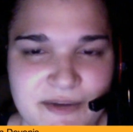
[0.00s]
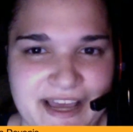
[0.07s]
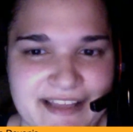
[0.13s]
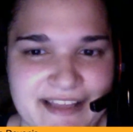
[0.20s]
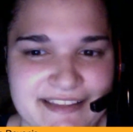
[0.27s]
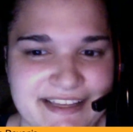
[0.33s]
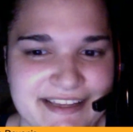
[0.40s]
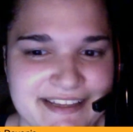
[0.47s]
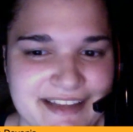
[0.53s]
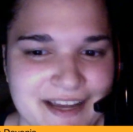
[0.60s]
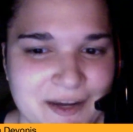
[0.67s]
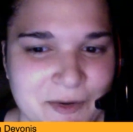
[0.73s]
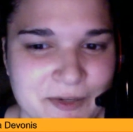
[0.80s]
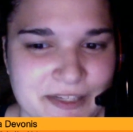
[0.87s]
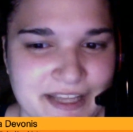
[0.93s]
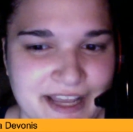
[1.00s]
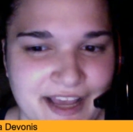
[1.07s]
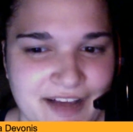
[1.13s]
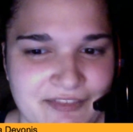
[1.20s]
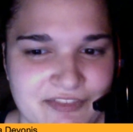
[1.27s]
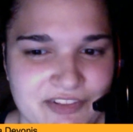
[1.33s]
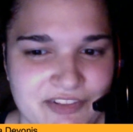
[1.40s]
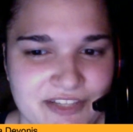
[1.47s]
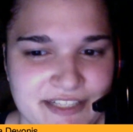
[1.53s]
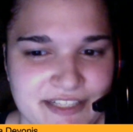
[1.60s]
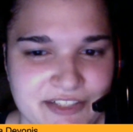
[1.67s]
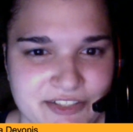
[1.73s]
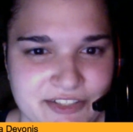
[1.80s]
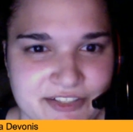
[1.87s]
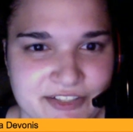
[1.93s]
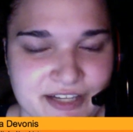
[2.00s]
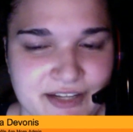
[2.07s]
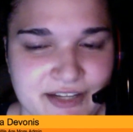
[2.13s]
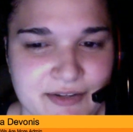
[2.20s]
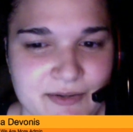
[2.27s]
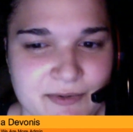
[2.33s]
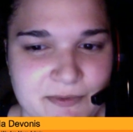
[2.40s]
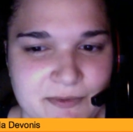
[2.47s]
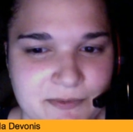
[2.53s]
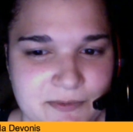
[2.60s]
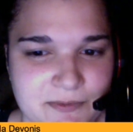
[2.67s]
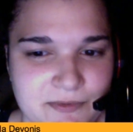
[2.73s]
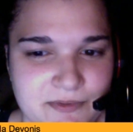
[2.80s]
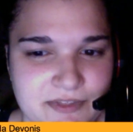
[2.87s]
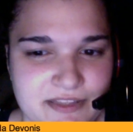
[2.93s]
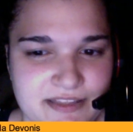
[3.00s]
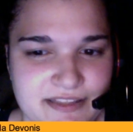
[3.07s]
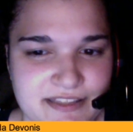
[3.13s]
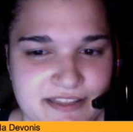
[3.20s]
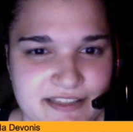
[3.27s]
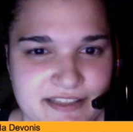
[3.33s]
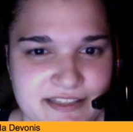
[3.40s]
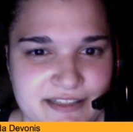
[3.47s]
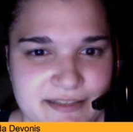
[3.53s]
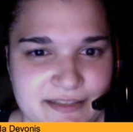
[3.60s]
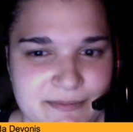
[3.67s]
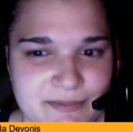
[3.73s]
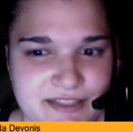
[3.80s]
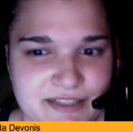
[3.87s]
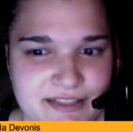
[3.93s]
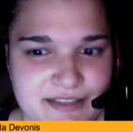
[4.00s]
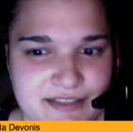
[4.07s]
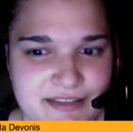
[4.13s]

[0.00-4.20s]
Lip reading: like an hour and a half later, the